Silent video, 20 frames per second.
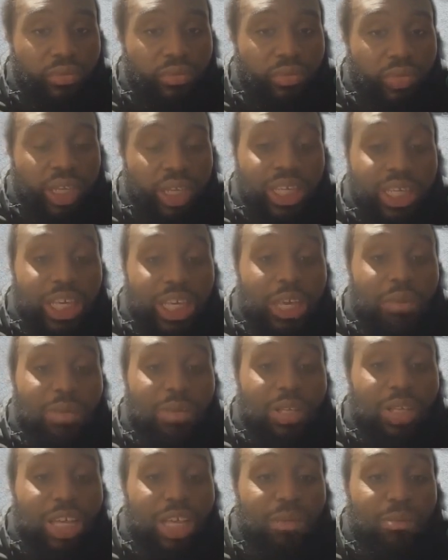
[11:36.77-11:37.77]
Yeah,
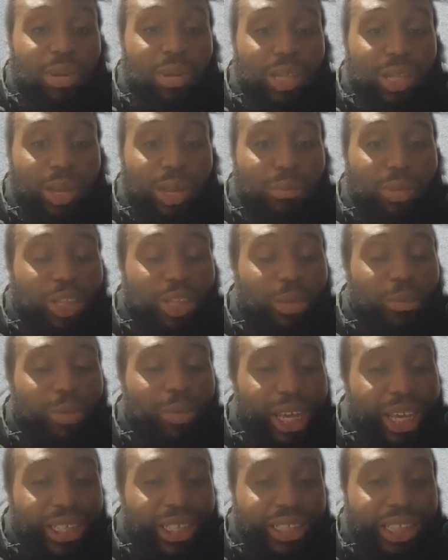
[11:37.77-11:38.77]
but the
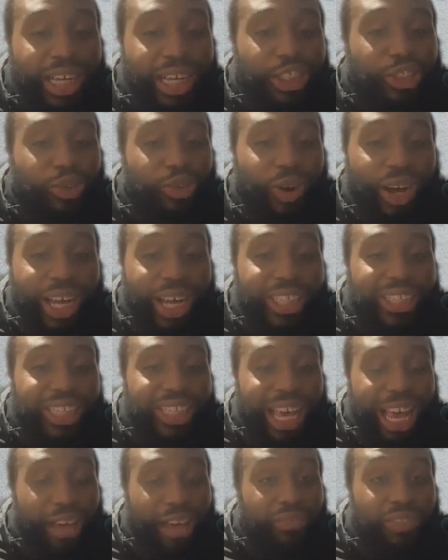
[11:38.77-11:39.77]
man's not trying to
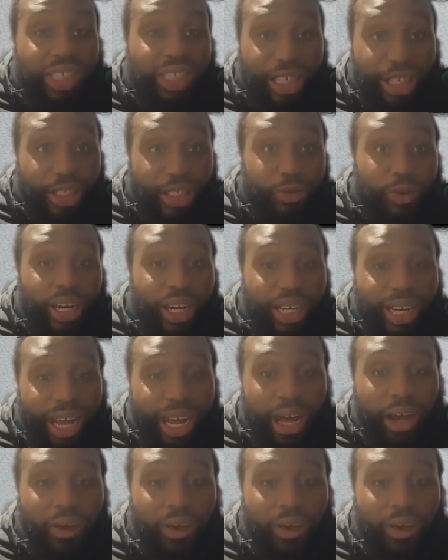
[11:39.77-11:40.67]
have kids right now.